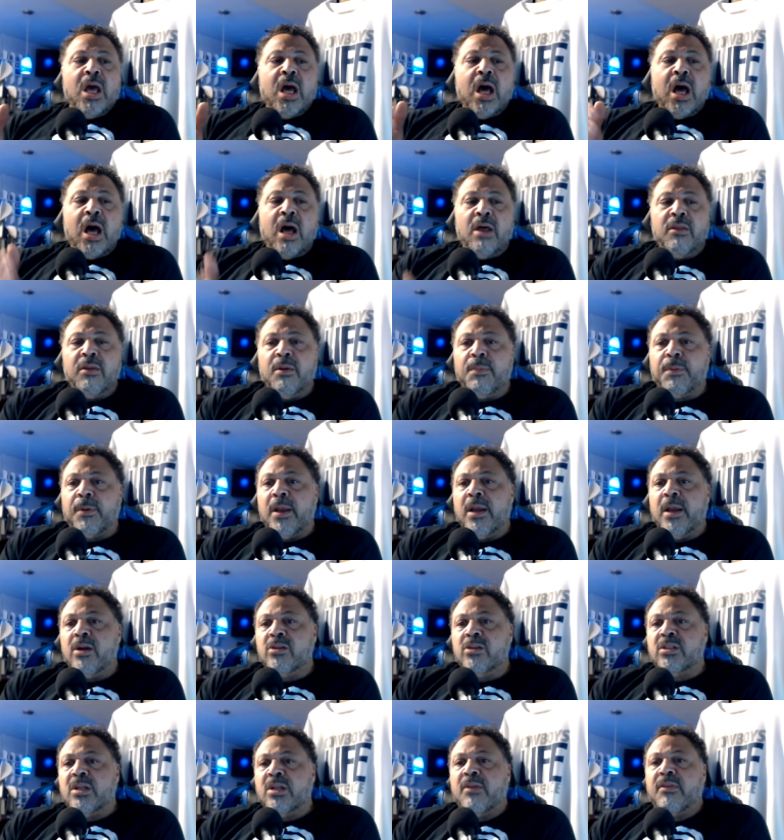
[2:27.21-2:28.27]
Other
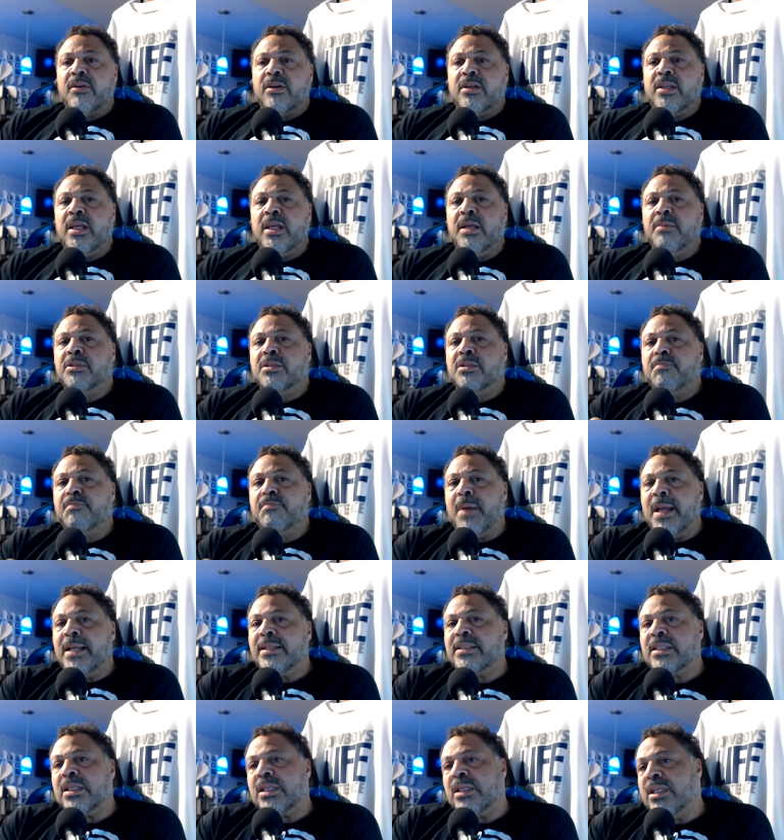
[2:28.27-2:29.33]
players and other teams,
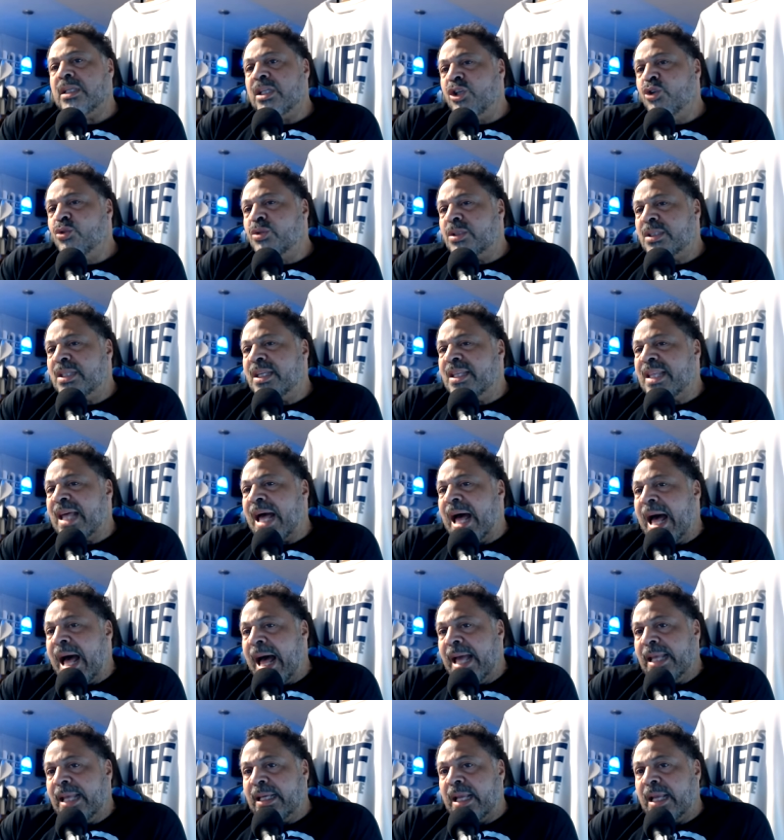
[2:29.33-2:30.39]
basically, you see the
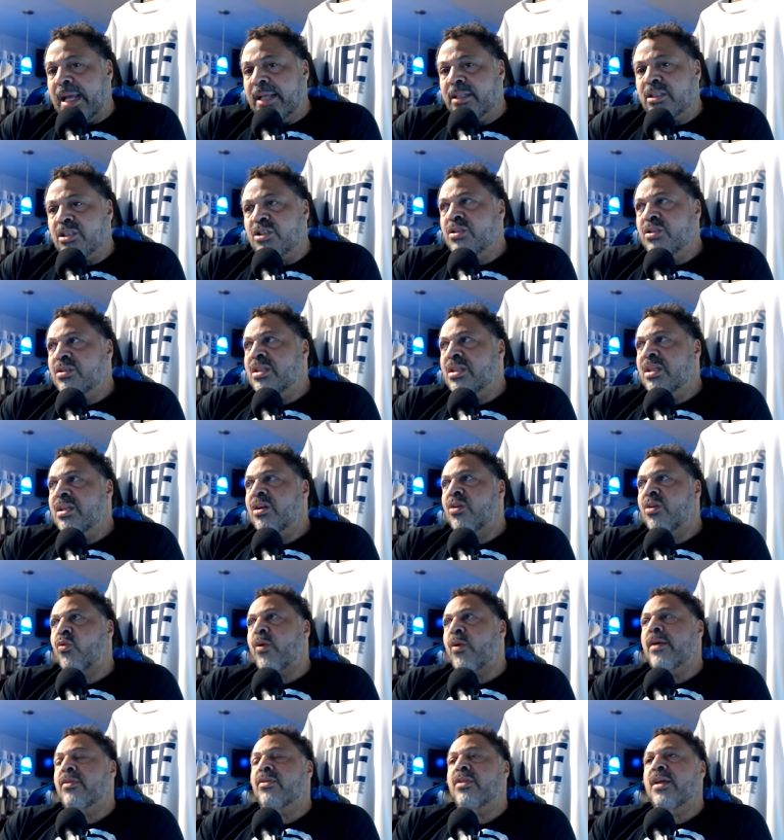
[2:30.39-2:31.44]
highlights. You see the
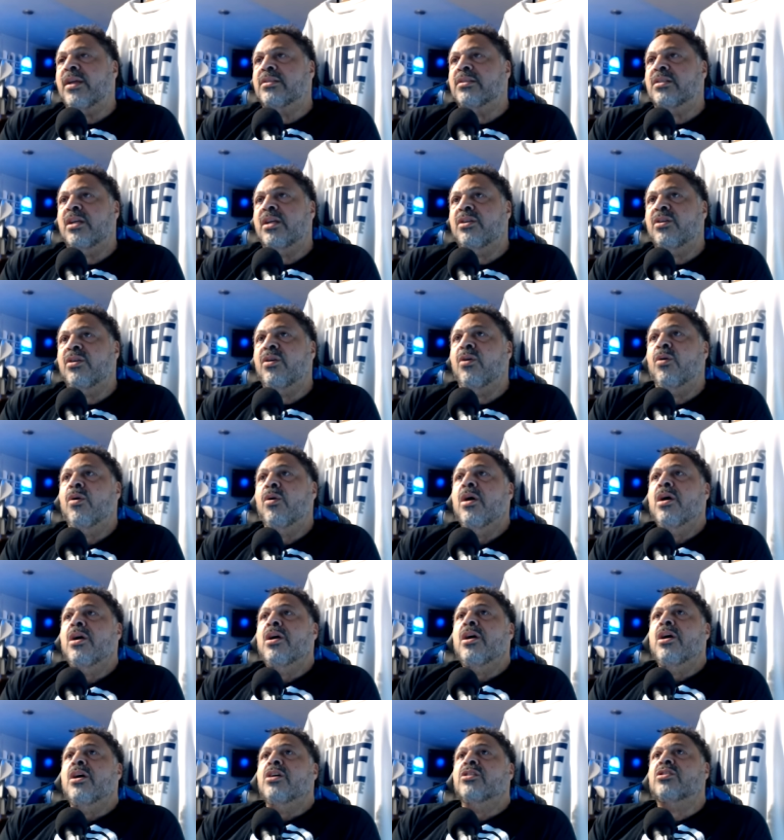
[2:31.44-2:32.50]
great things they do.
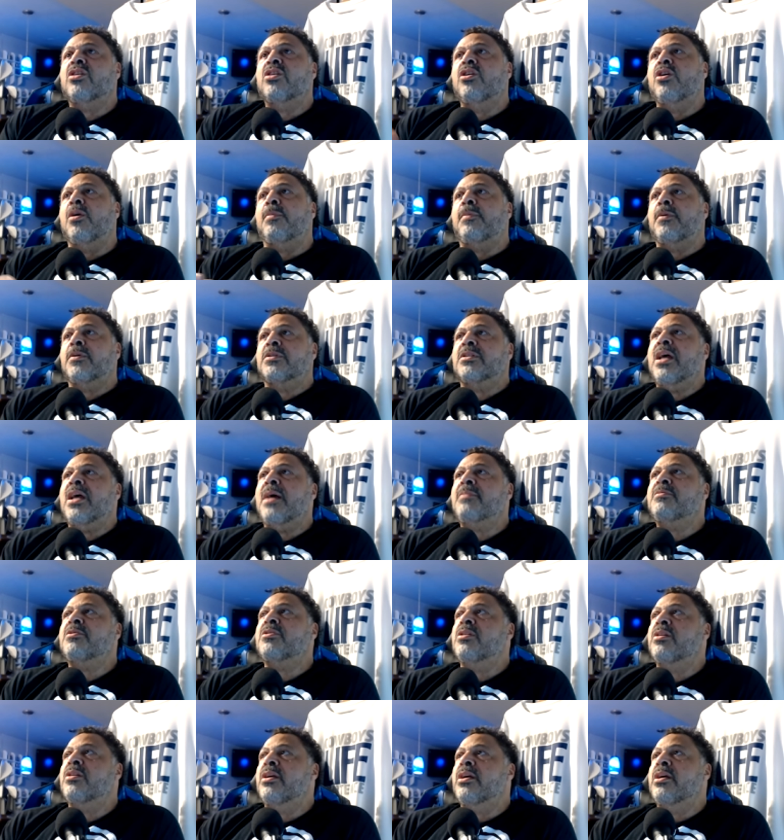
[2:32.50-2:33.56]
So your
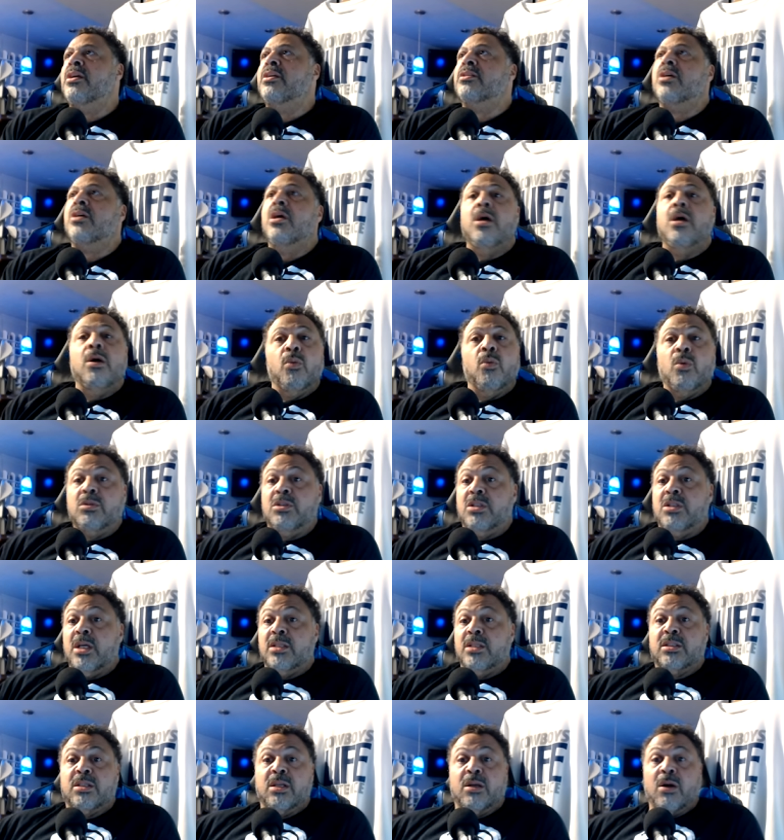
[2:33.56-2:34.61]
perception is, well,
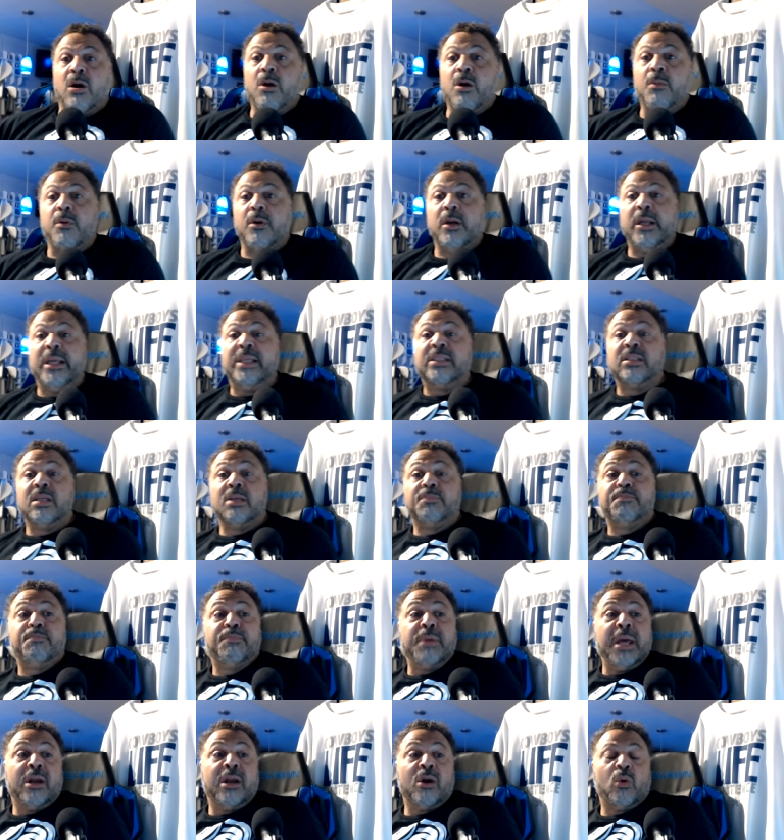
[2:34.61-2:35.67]
Justin Herbert, he's a
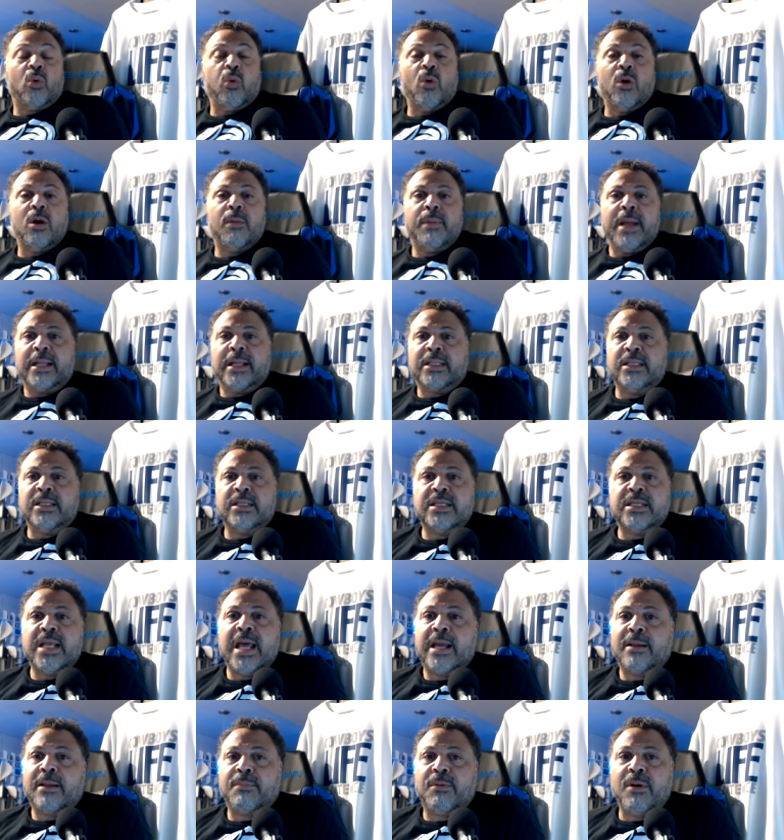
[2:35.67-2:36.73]
better quarterback than
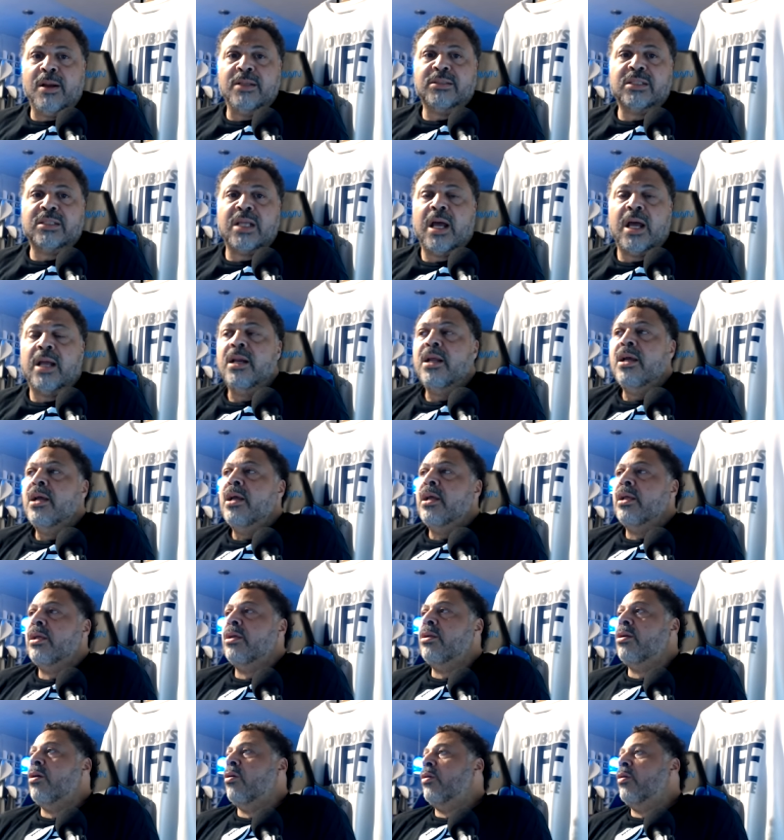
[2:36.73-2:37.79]
Dak Prescott.
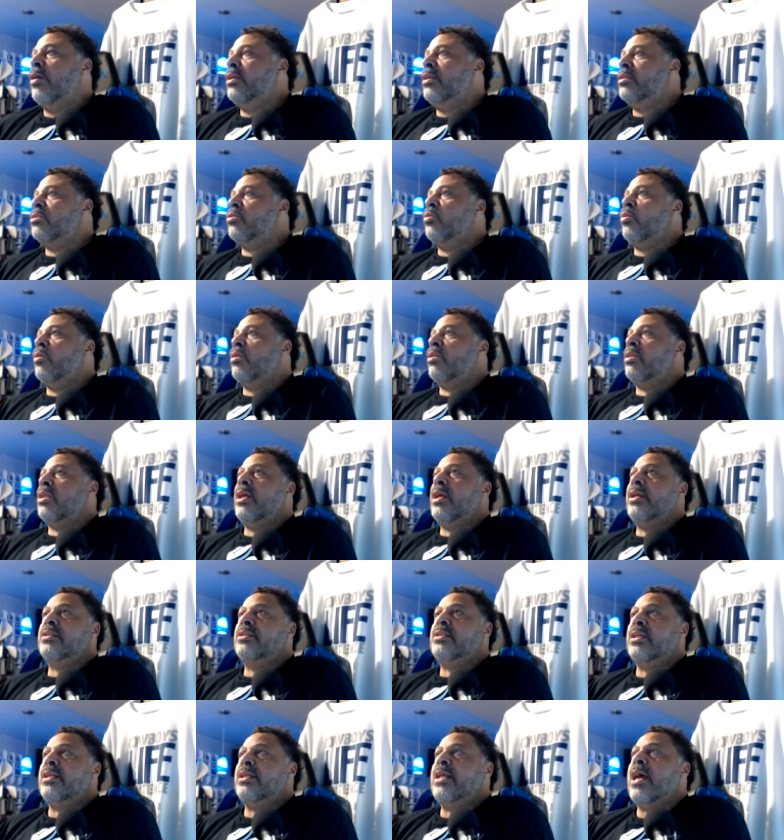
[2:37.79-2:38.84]
You know, he's doing
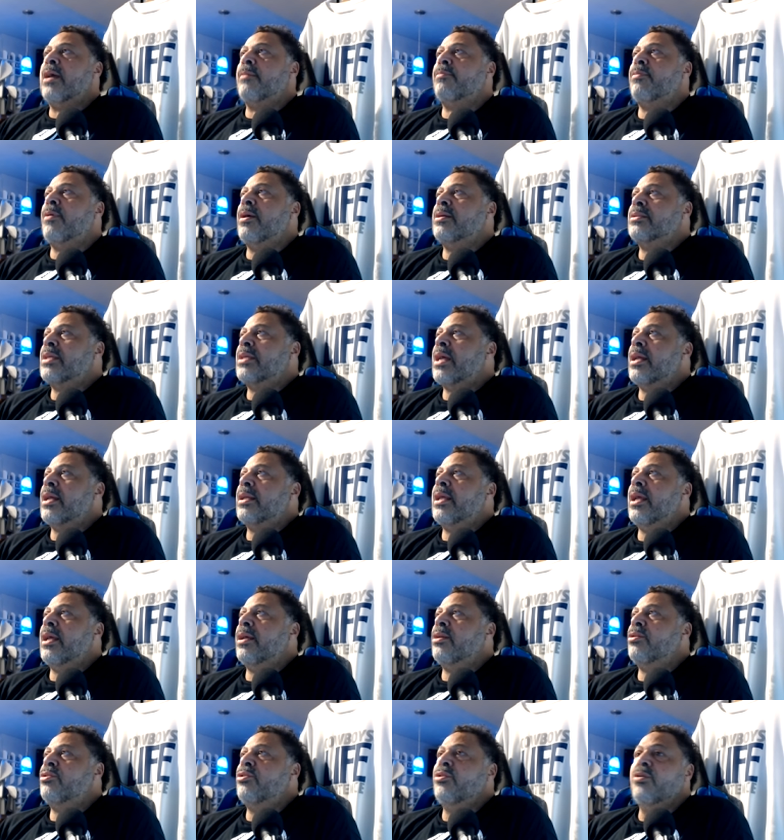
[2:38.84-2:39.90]
things that Dak Prescott
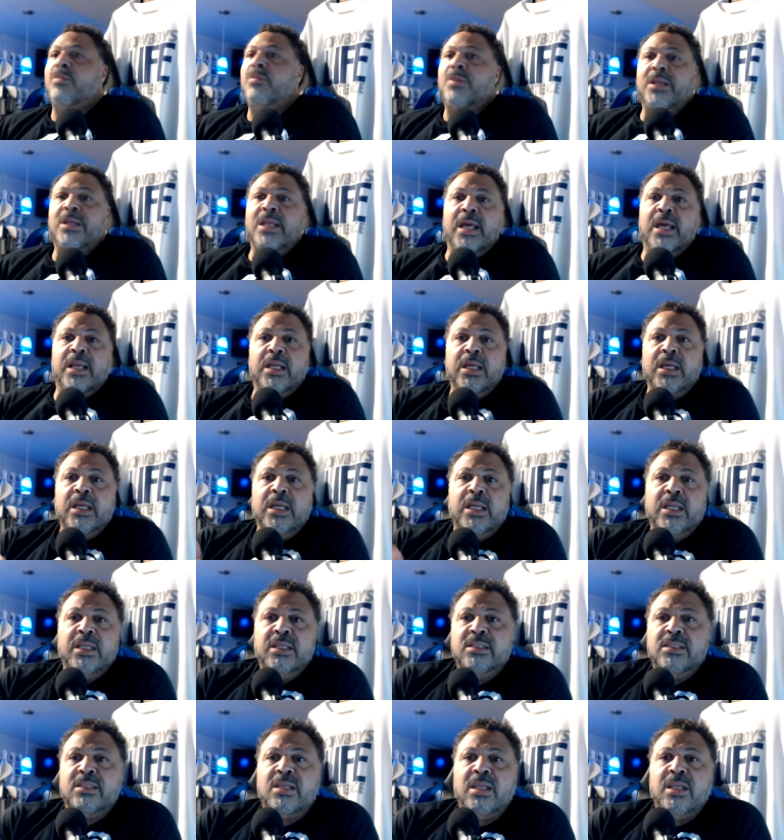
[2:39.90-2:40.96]
can't do, but yet
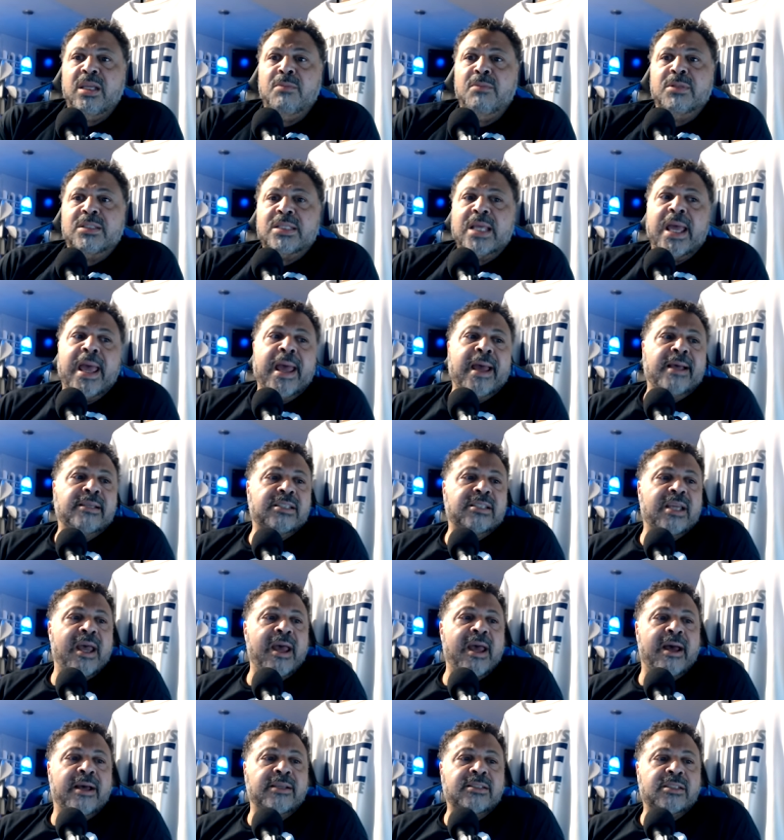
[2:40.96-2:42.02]
his team is ass
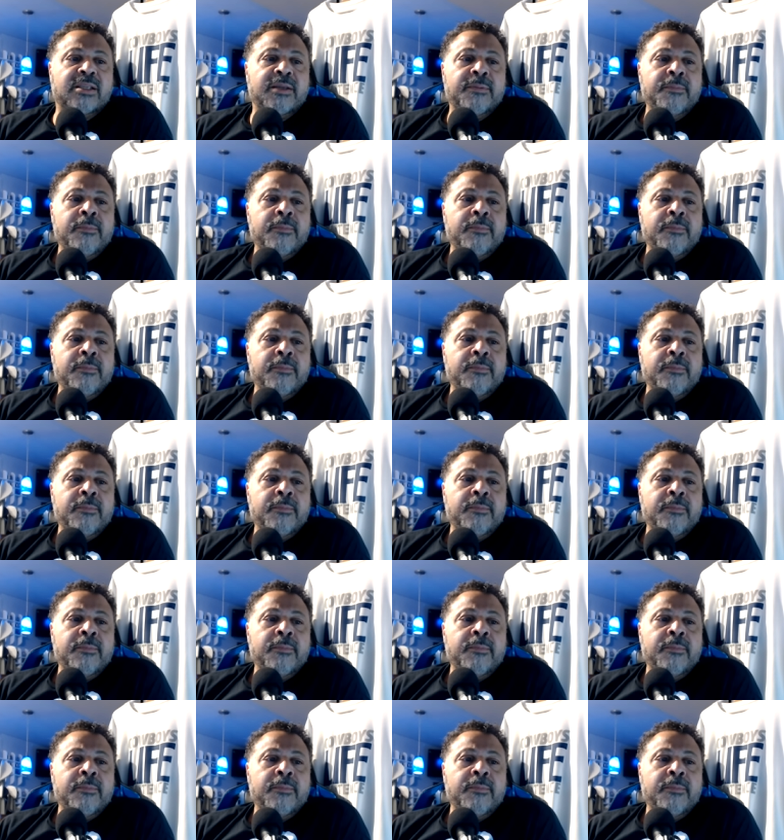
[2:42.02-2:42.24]
ass,